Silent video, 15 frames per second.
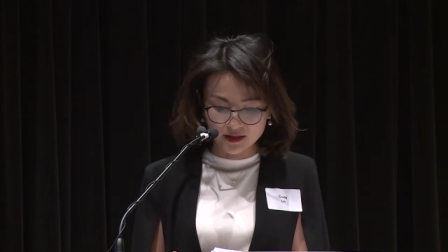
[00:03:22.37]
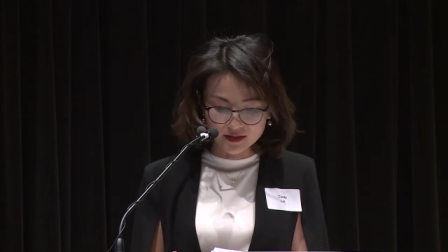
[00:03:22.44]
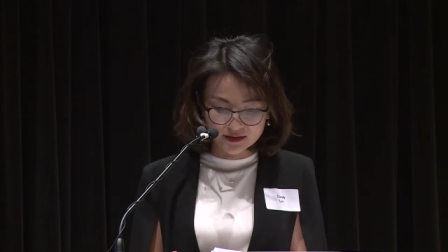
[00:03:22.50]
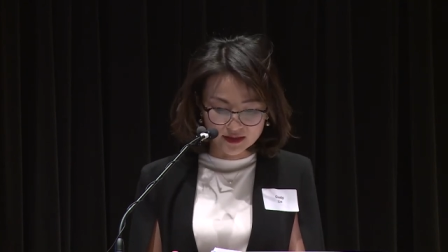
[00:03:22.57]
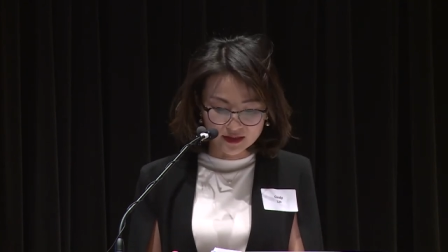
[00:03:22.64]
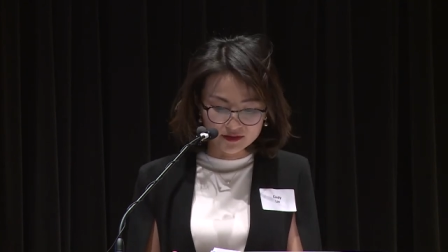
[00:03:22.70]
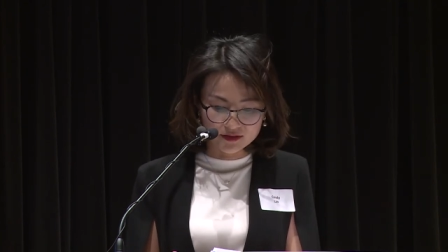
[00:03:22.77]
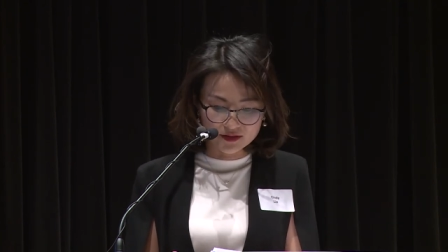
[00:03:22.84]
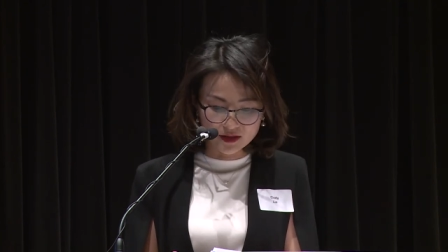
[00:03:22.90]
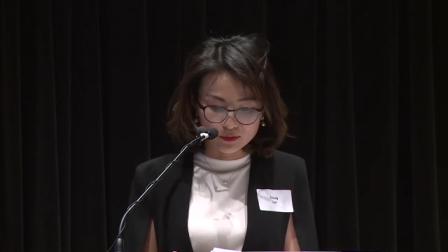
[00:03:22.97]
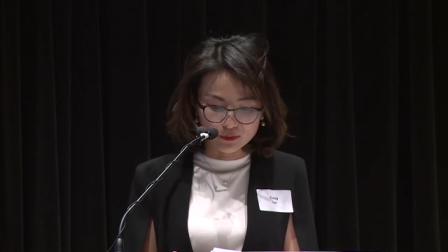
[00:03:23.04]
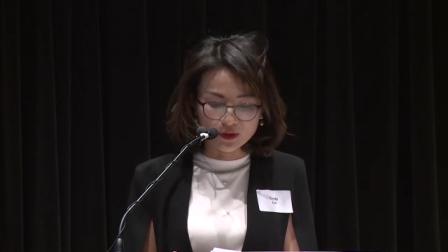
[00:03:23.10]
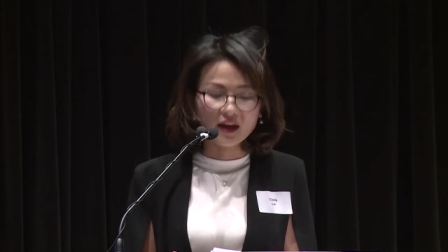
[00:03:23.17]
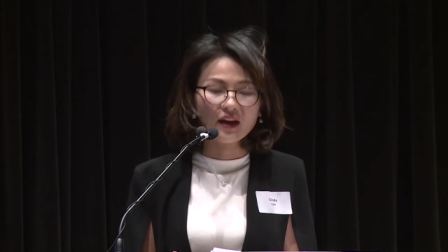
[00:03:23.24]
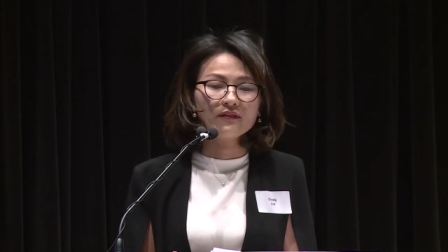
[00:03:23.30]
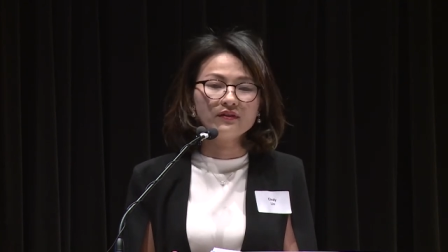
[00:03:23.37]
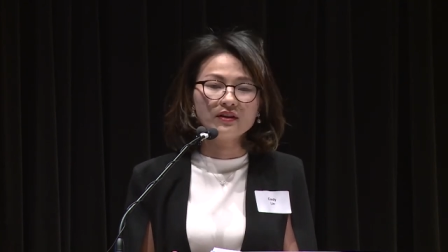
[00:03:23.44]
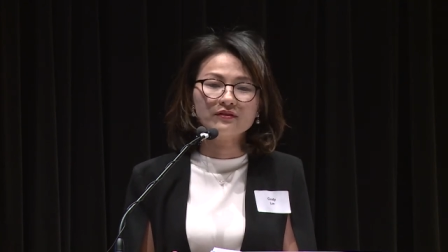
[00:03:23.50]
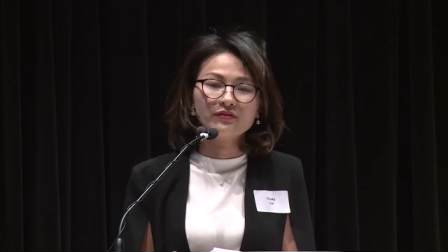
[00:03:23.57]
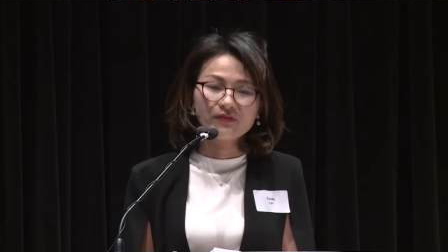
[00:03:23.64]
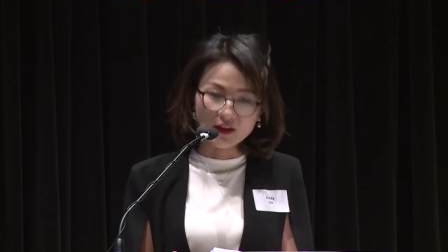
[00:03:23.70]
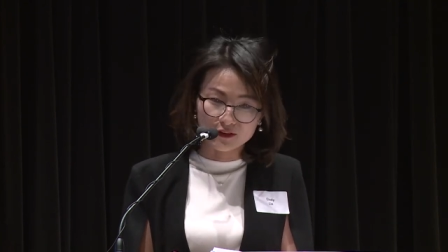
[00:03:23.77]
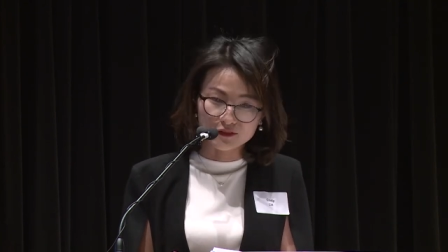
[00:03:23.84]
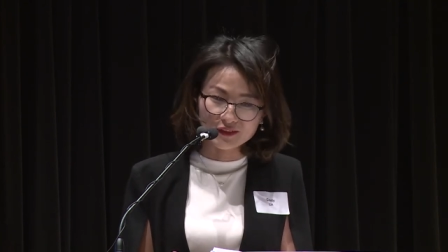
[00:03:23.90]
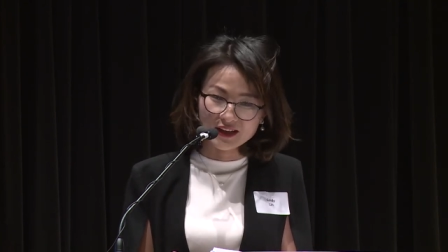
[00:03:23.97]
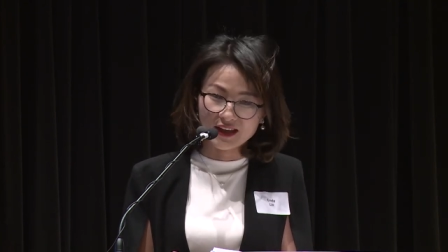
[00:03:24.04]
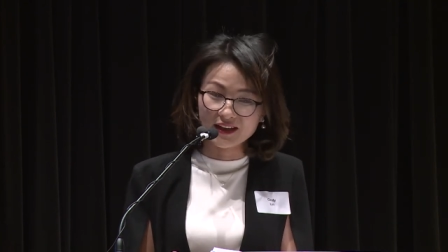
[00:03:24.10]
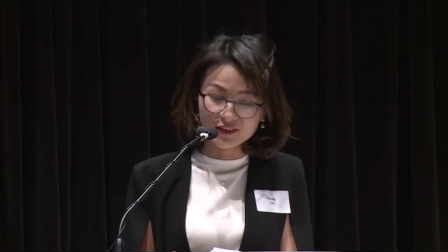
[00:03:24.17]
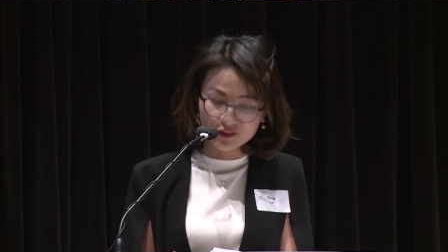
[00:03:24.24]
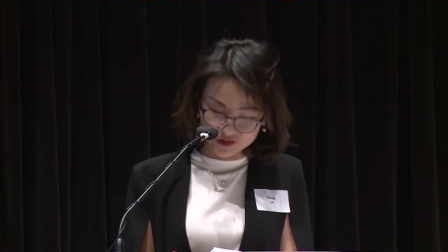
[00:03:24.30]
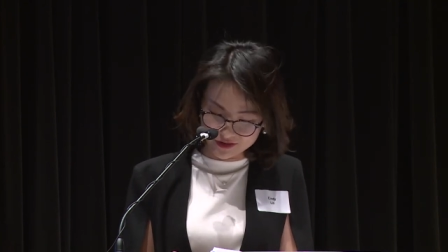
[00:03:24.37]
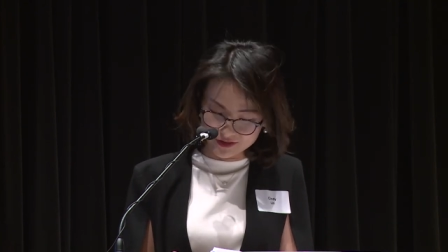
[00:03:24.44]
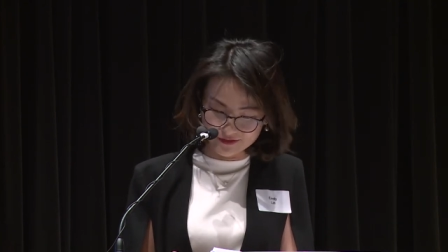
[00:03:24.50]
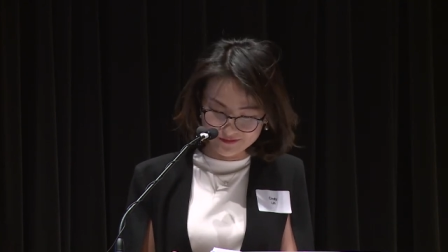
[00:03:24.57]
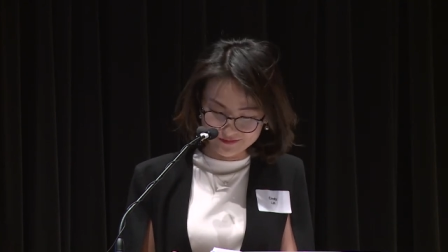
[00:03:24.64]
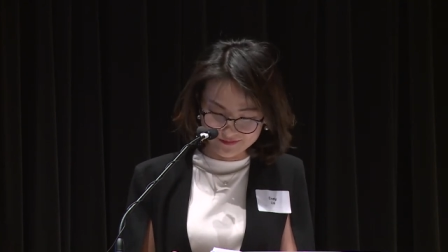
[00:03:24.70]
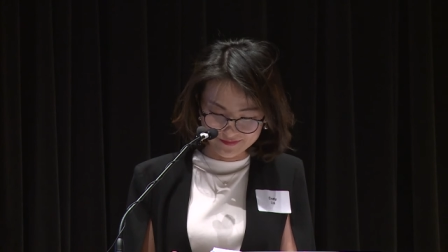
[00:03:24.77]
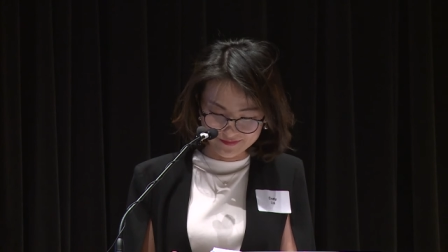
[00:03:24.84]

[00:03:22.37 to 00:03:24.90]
such that we have the foundation